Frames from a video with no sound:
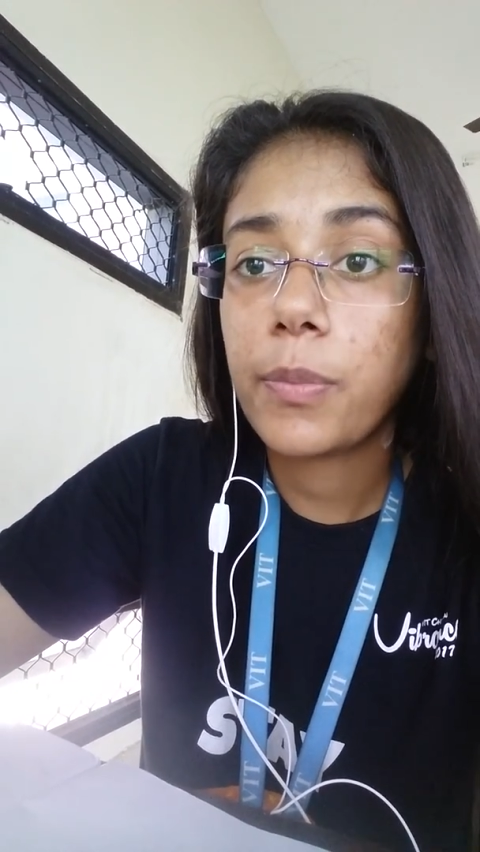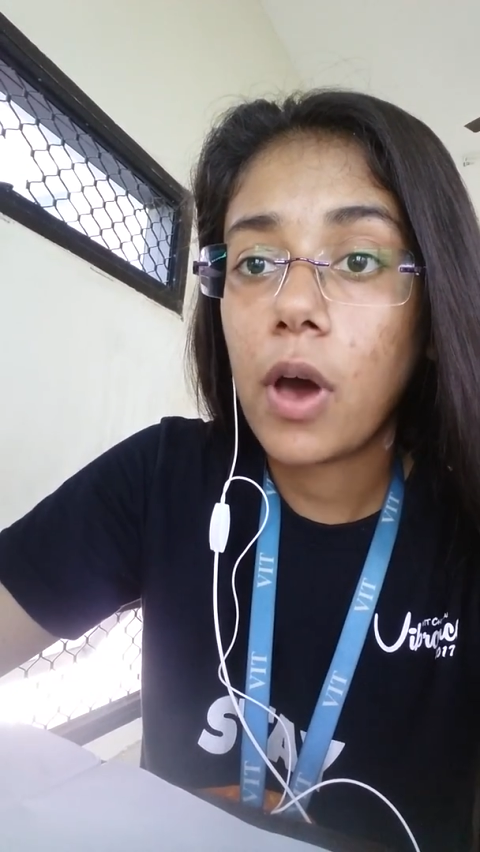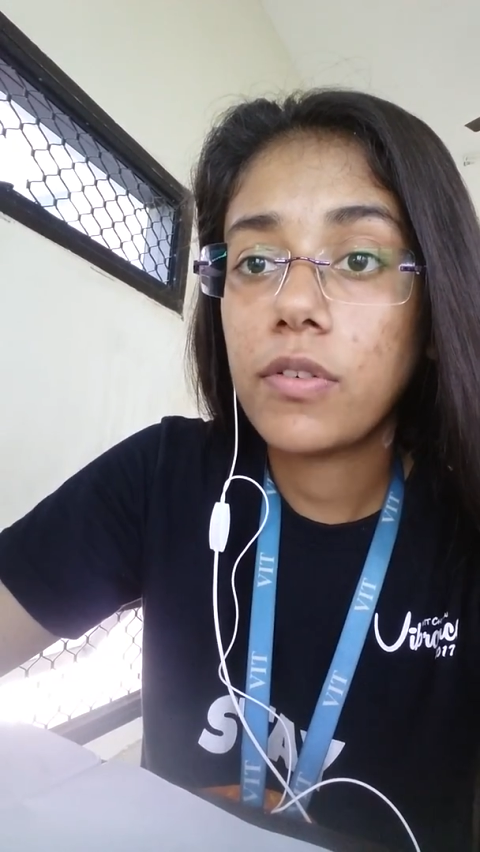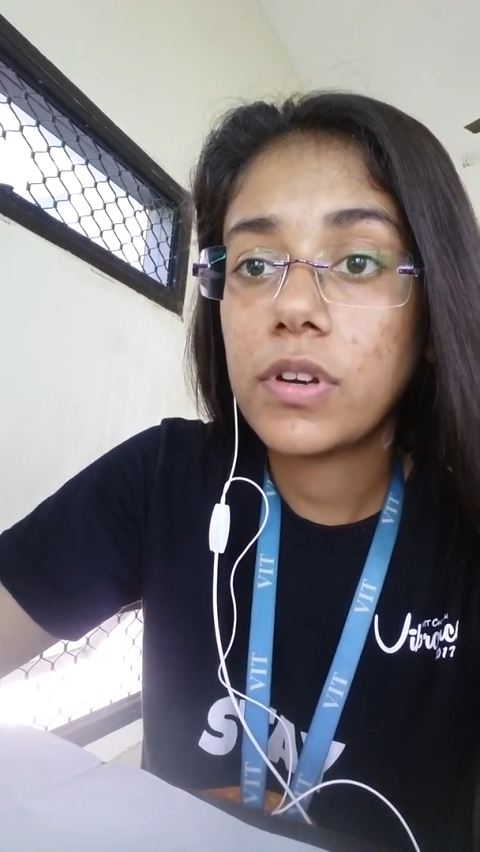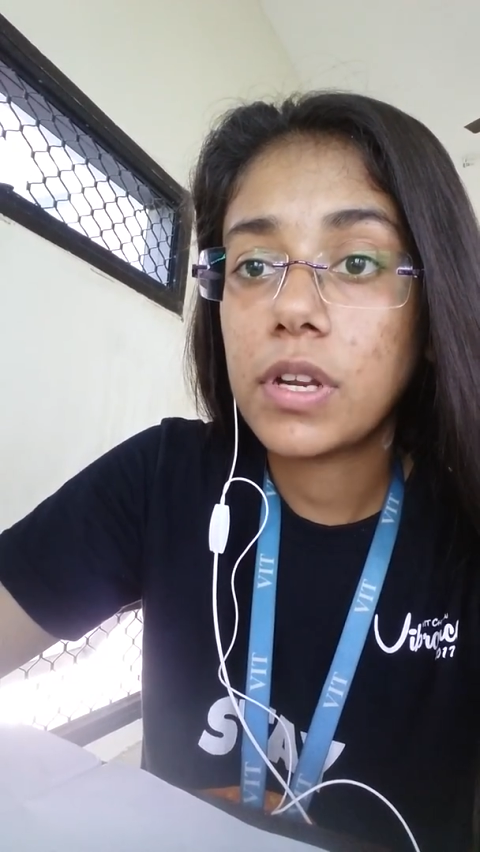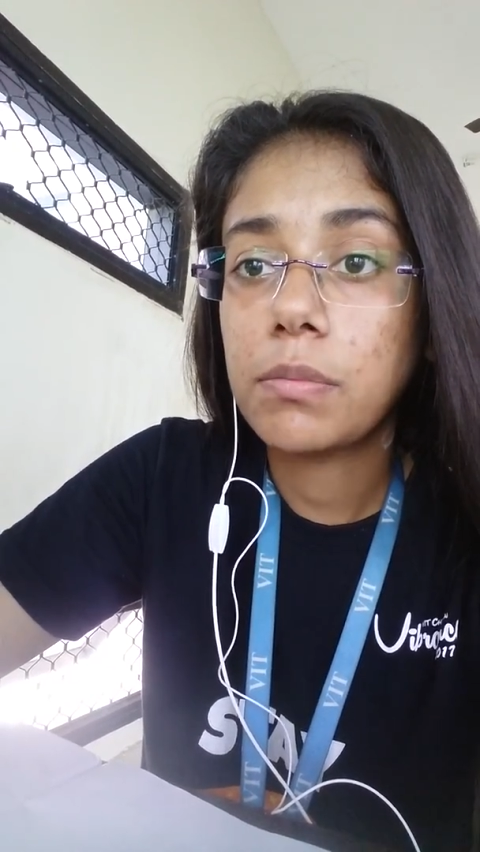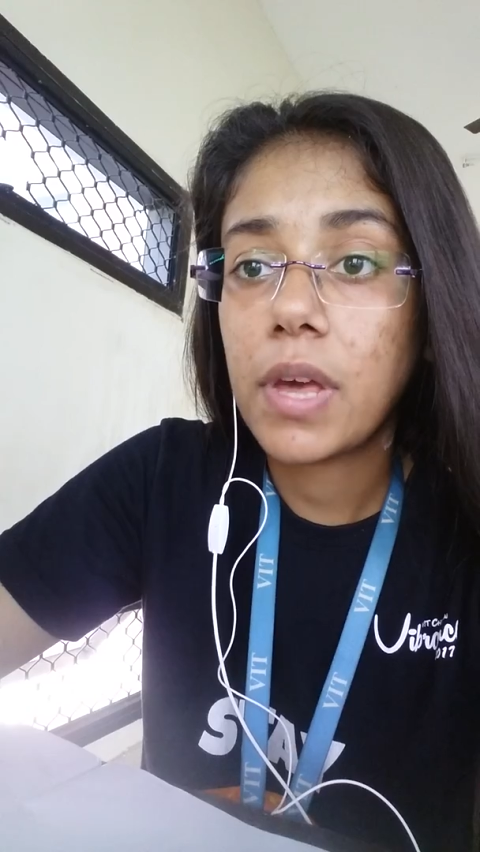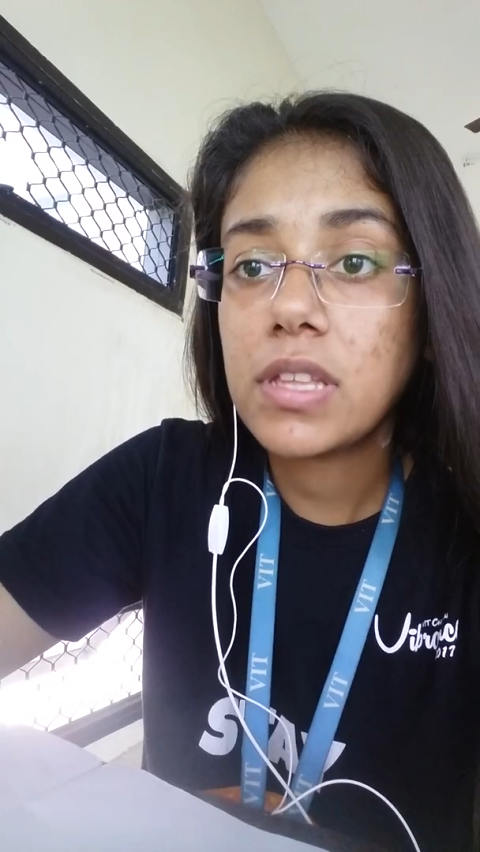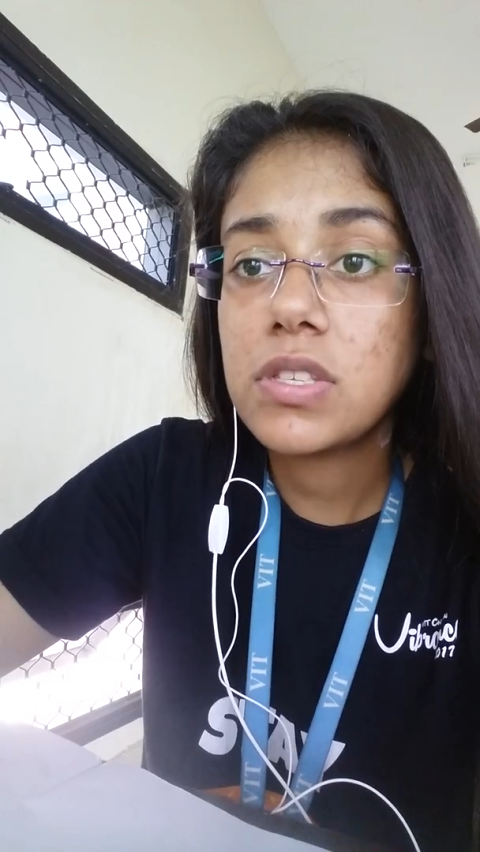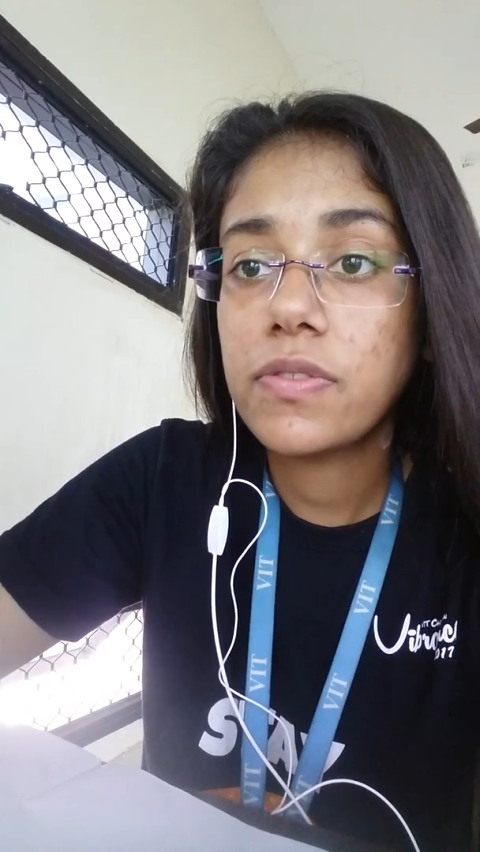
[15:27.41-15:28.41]
power in
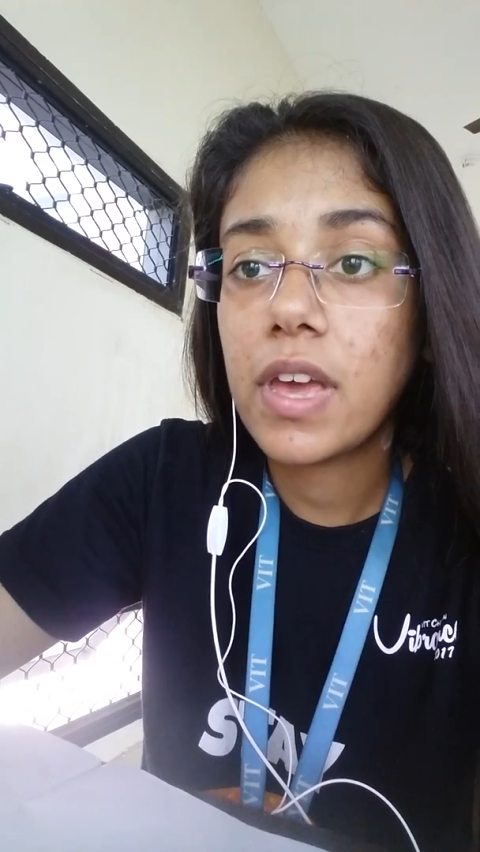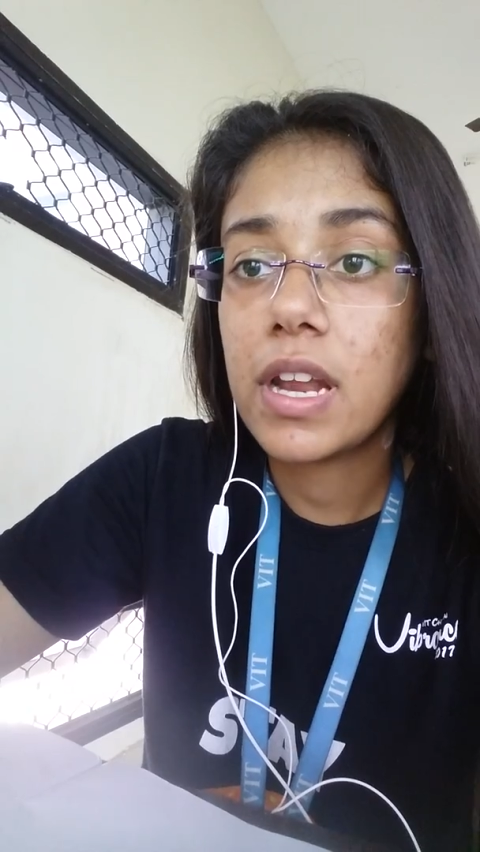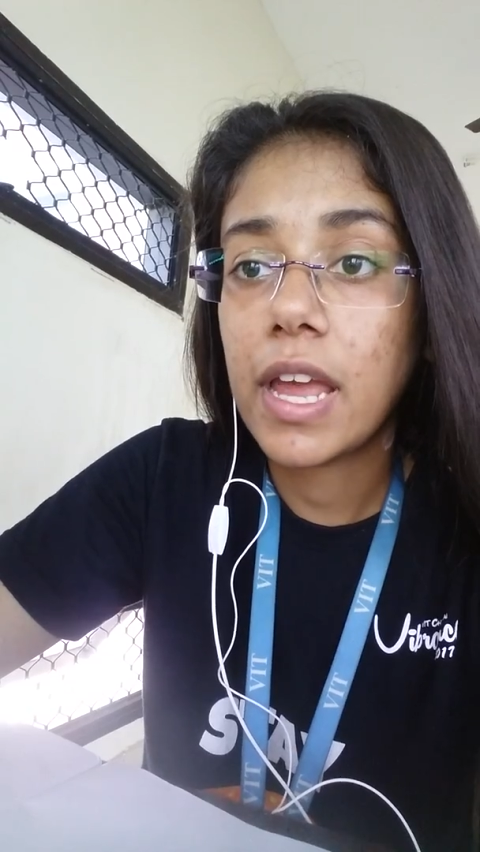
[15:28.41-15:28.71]
menswear